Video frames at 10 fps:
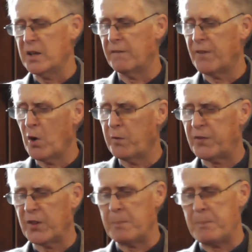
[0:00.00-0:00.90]
to vote
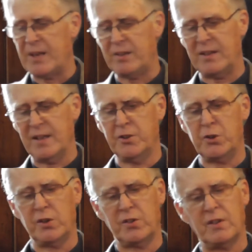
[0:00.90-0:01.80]
for the best
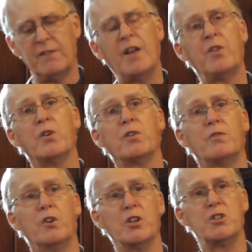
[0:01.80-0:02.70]
interests of others
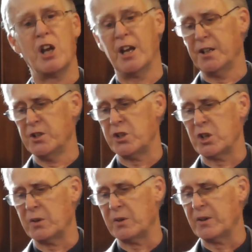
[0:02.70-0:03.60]
for a
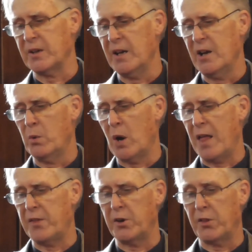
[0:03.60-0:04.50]
change,
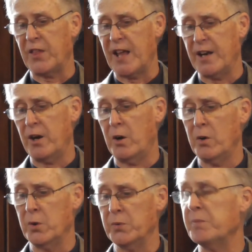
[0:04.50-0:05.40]
rather than our
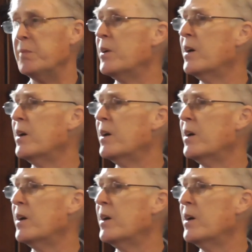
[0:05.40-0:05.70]
own.